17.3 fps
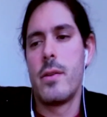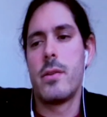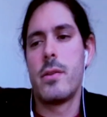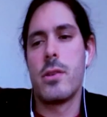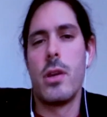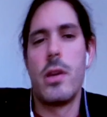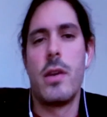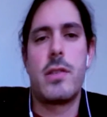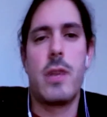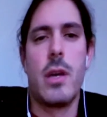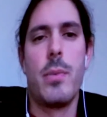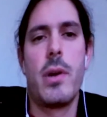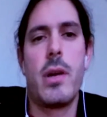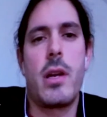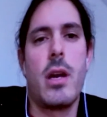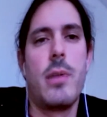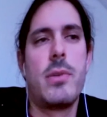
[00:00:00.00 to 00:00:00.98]
So if someone
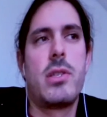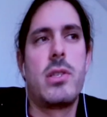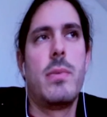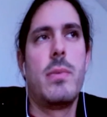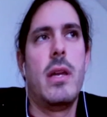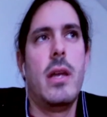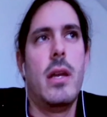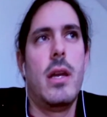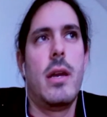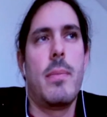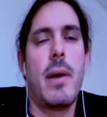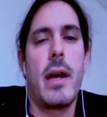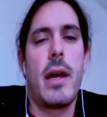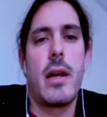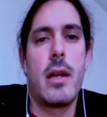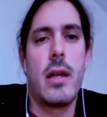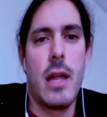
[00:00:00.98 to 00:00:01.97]
comes to me in my
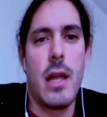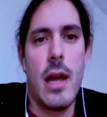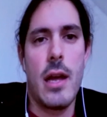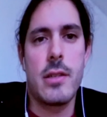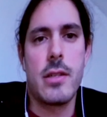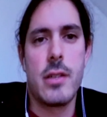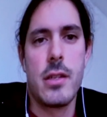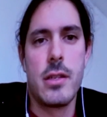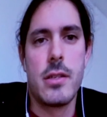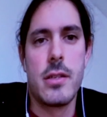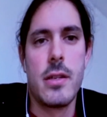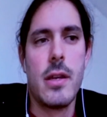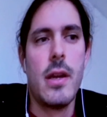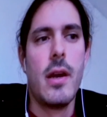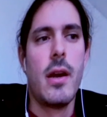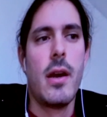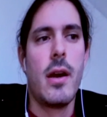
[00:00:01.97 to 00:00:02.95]
classes,
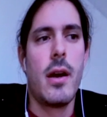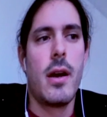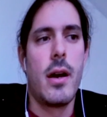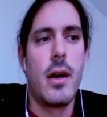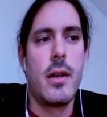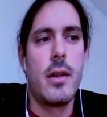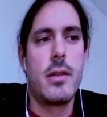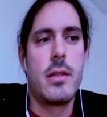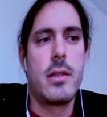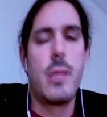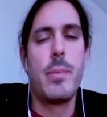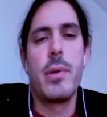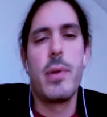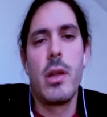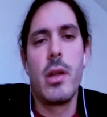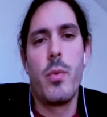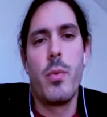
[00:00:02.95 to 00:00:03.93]

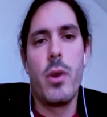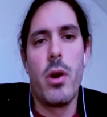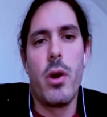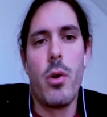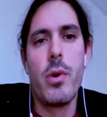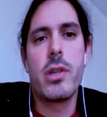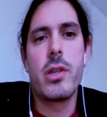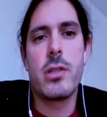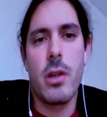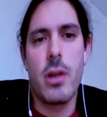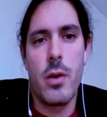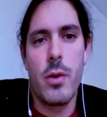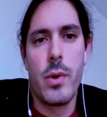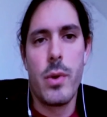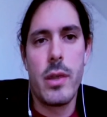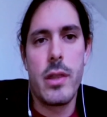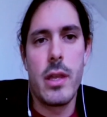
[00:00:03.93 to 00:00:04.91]
typically what we always
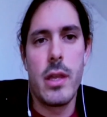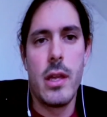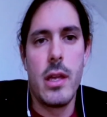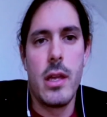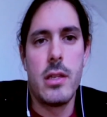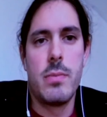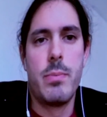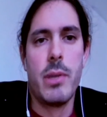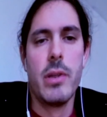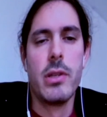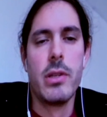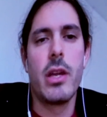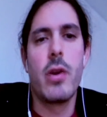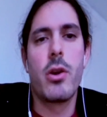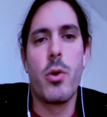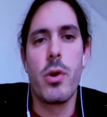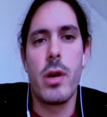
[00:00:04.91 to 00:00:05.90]
start with is
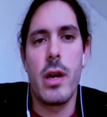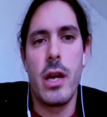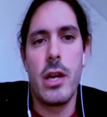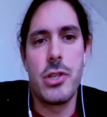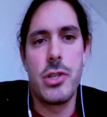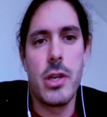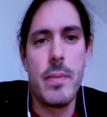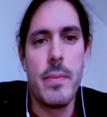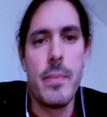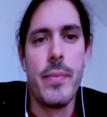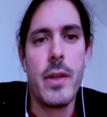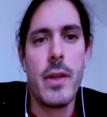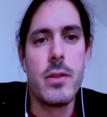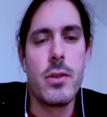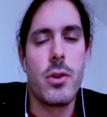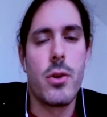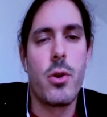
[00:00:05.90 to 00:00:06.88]
building coordination.
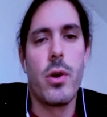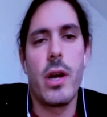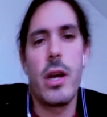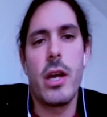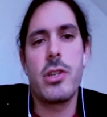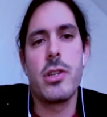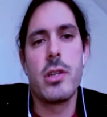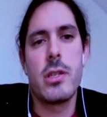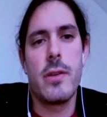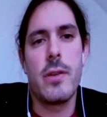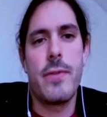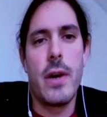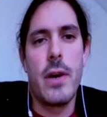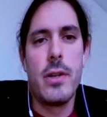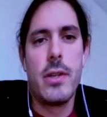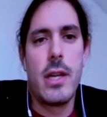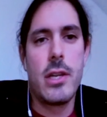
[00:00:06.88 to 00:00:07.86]
So
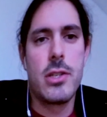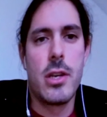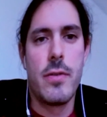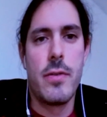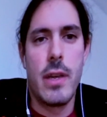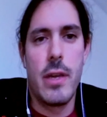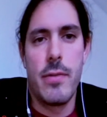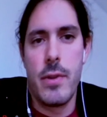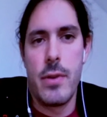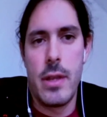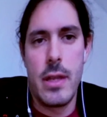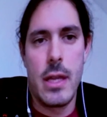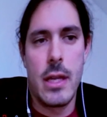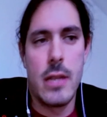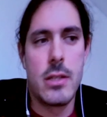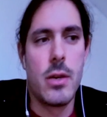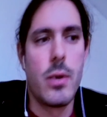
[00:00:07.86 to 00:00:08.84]
coordination is the foundation of
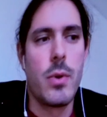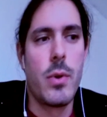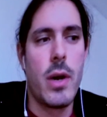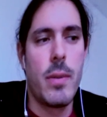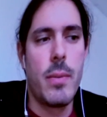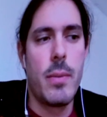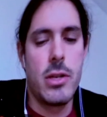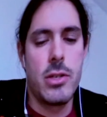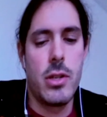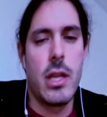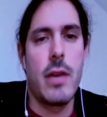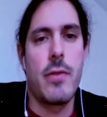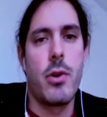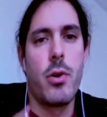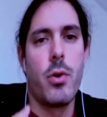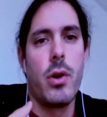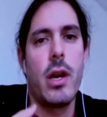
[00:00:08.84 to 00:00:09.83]
everything. So we
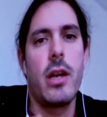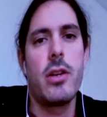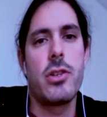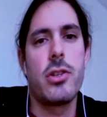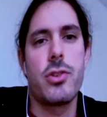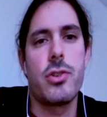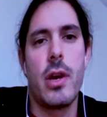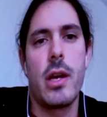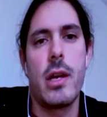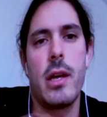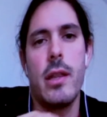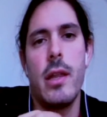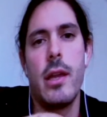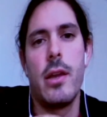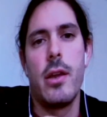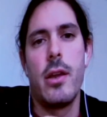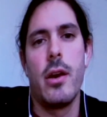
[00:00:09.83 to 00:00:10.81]
want to make sure they have coordinated
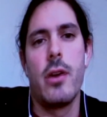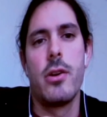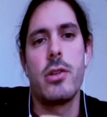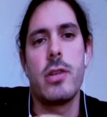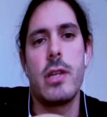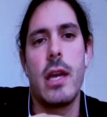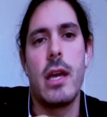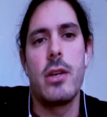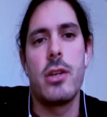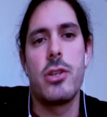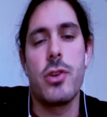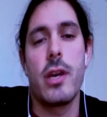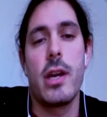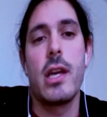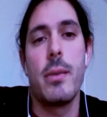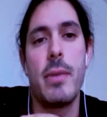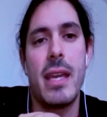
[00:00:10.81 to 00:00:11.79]
striking, they
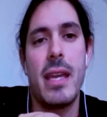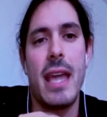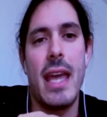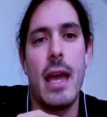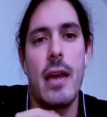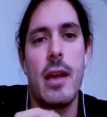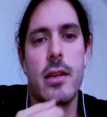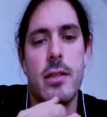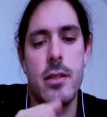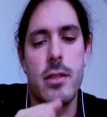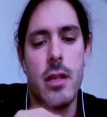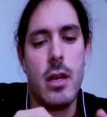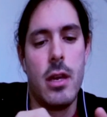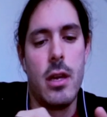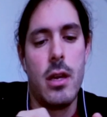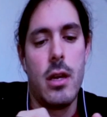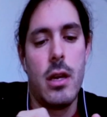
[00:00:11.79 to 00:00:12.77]
understand striking
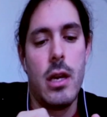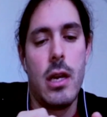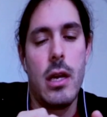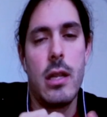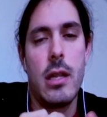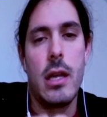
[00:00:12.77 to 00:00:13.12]
mechanics,